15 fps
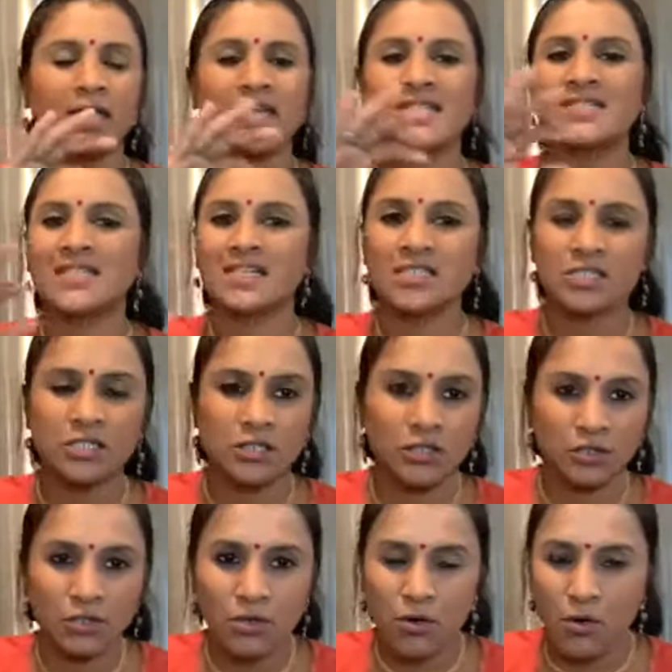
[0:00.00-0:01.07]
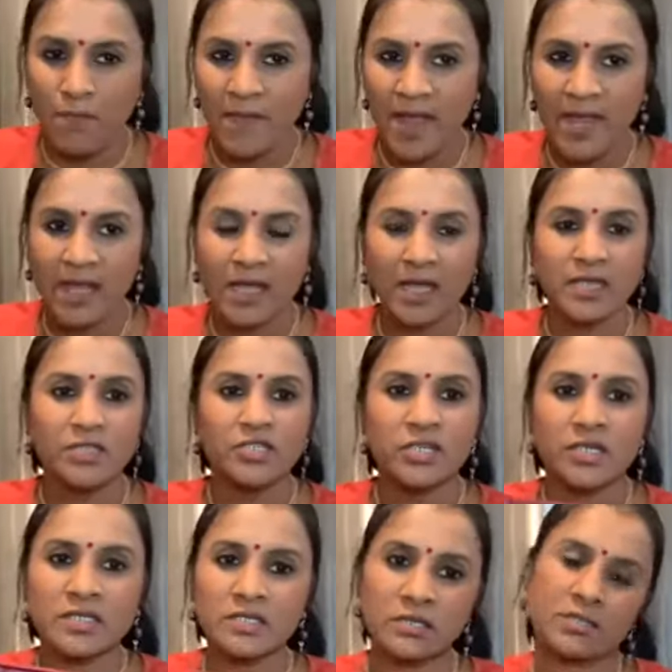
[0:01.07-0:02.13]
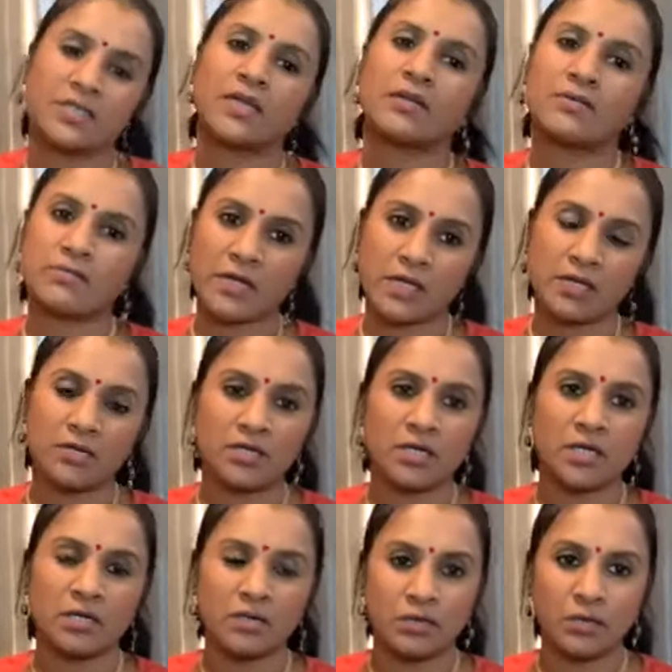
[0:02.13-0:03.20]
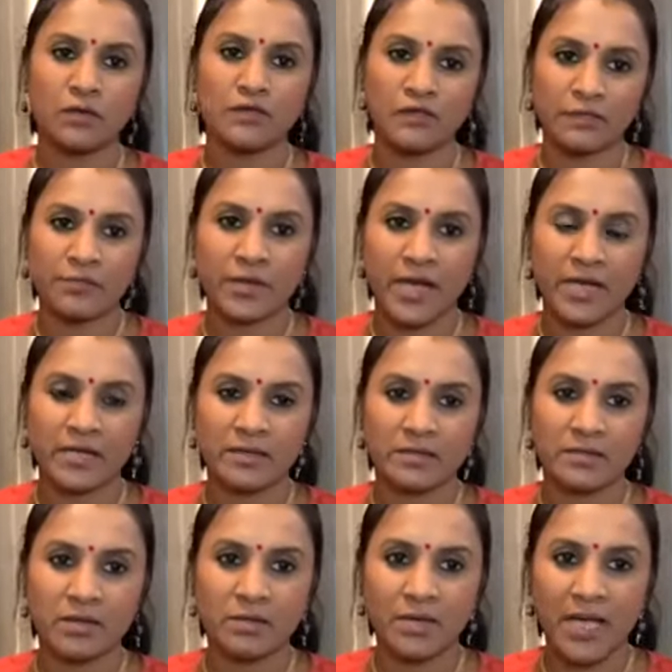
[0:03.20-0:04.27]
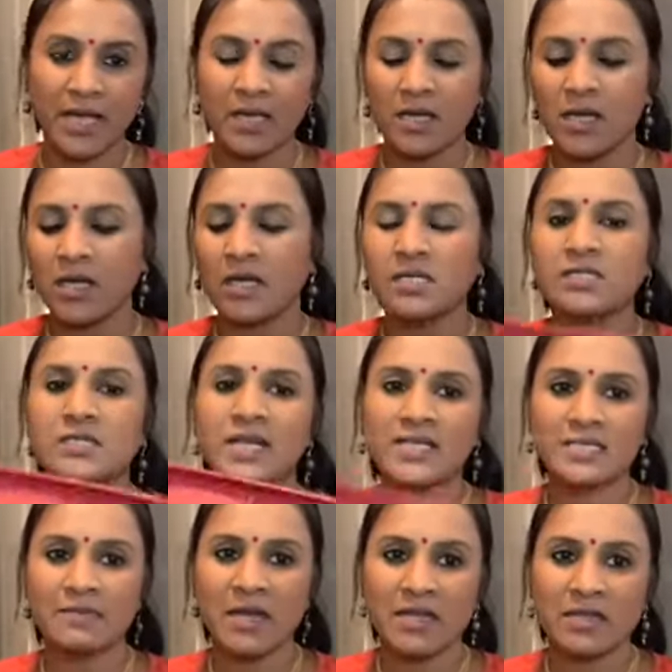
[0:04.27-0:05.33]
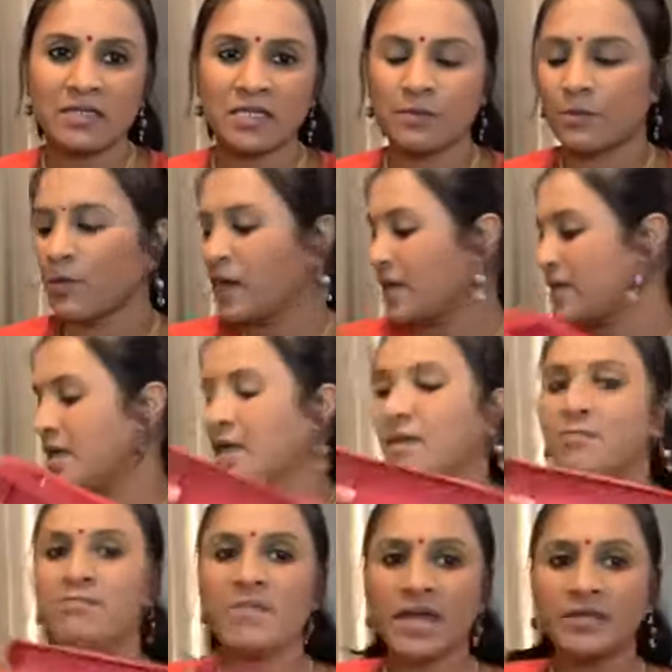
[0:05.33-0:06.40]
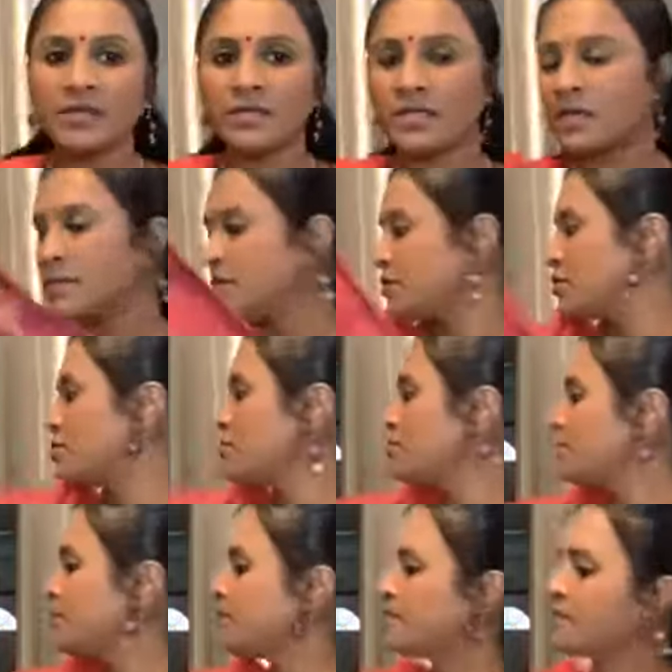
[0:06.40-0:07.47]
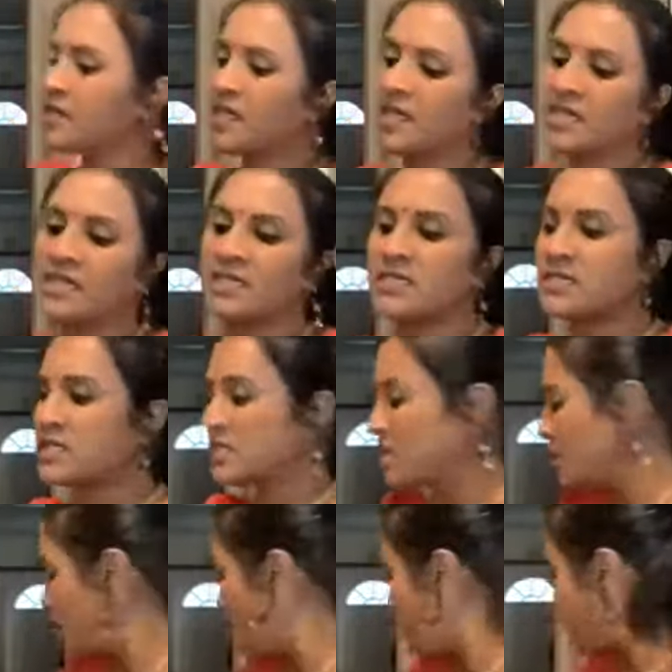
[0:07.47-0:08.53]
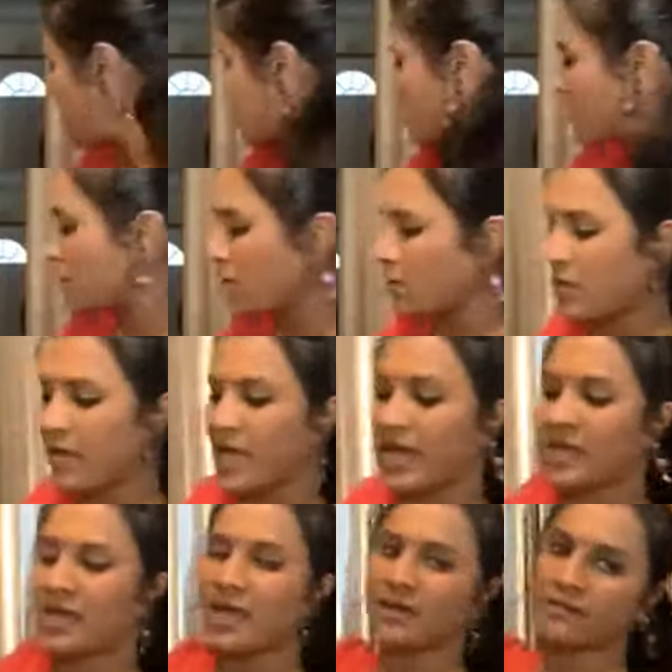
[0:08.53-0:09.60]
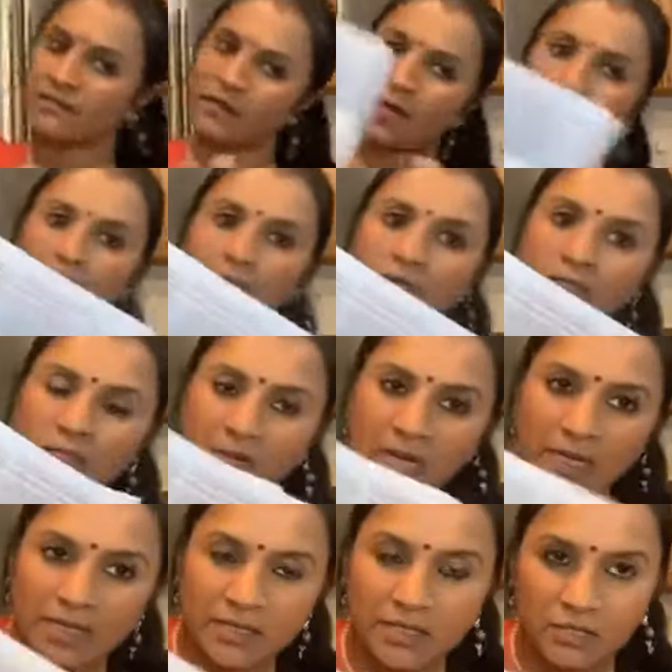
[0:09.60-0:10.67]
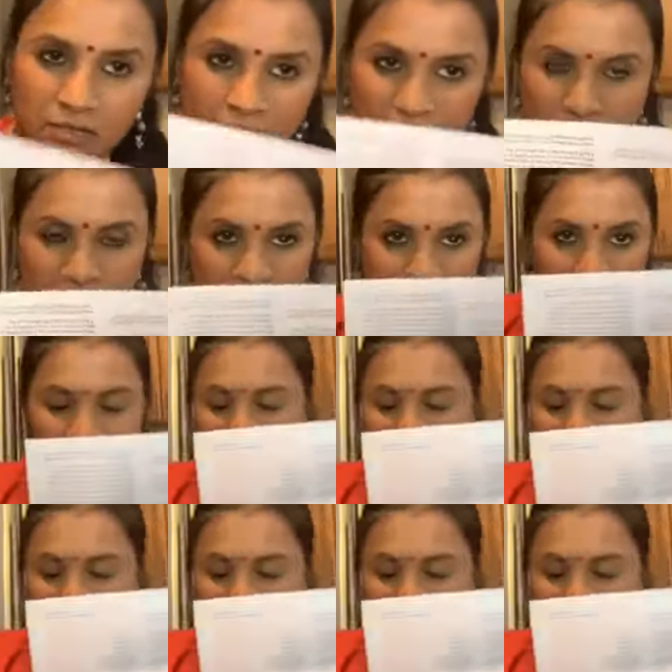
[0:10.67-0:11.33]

It doesn't look gourmet. It just looks like a regular loaf of bread, okay? So that's method number one. Method number two is, I'm just gonna go ahead and follow my instructions